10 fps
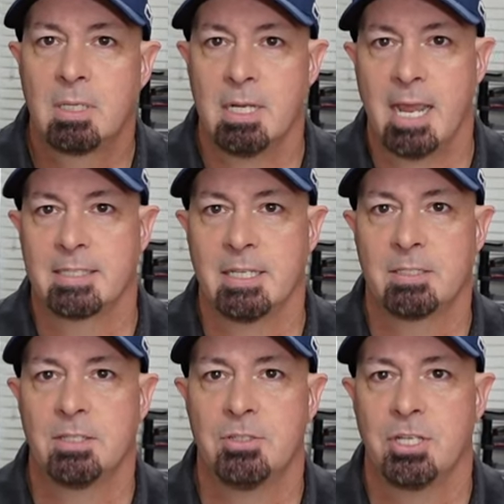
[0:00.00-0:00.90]

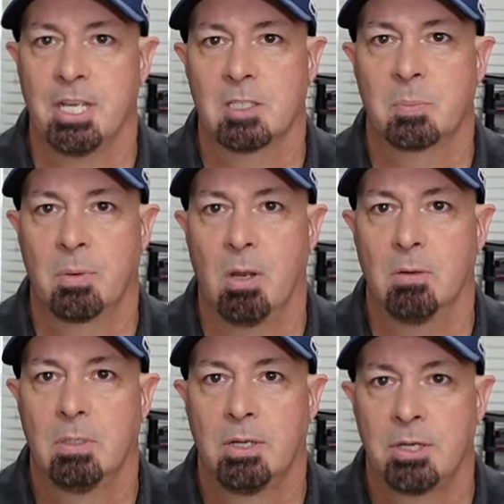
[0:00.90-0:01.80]
connecting to GS Pro,